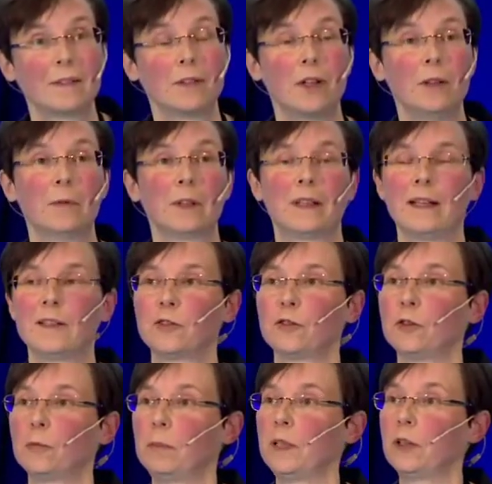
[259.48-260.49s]
the
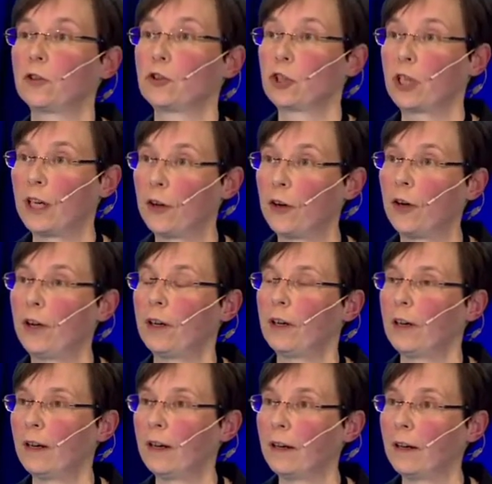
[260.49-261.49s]
invitation to be a chair
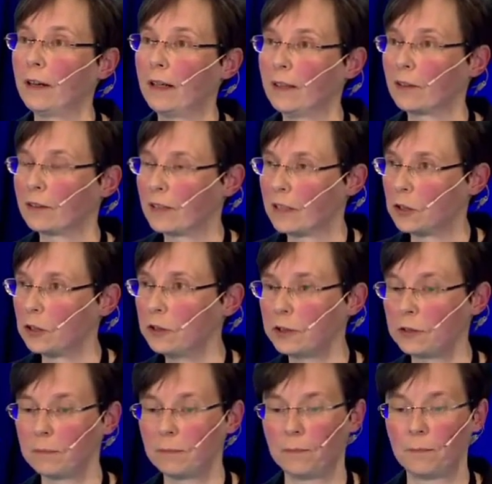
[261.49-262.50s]
in the
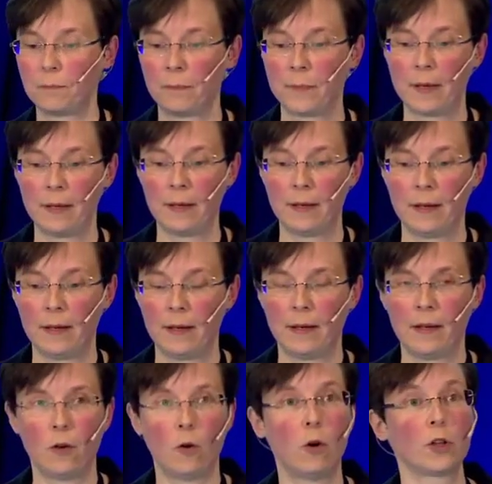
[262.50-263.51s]
sessions,
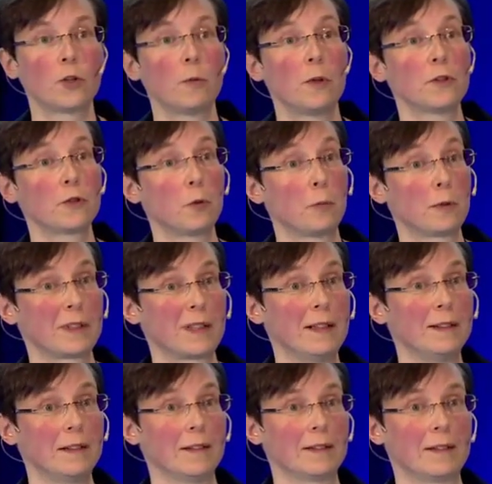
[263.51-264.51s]
all the ones who
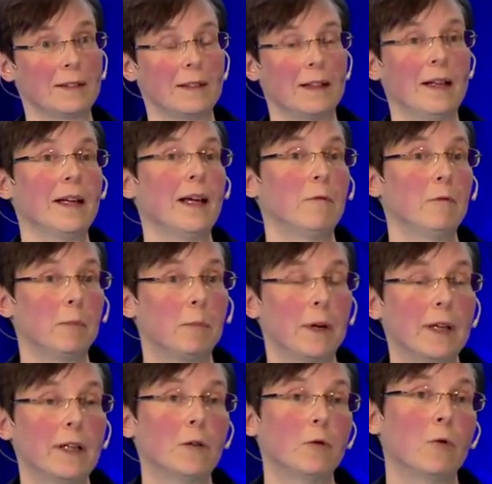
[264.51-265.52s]
presented, and
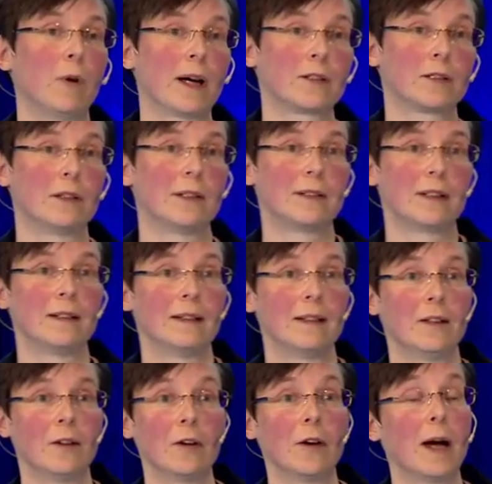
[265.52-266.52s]
everybody who actually sent
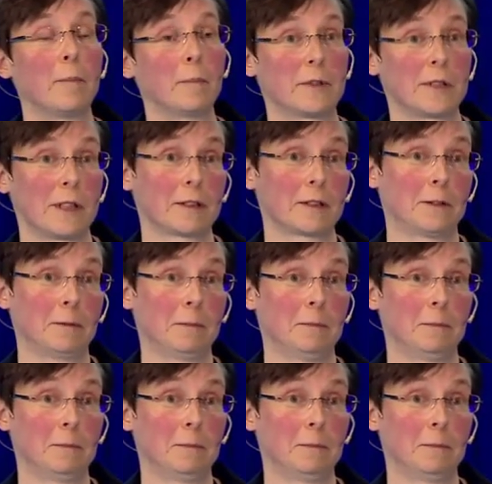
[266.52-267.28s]
in an abstract.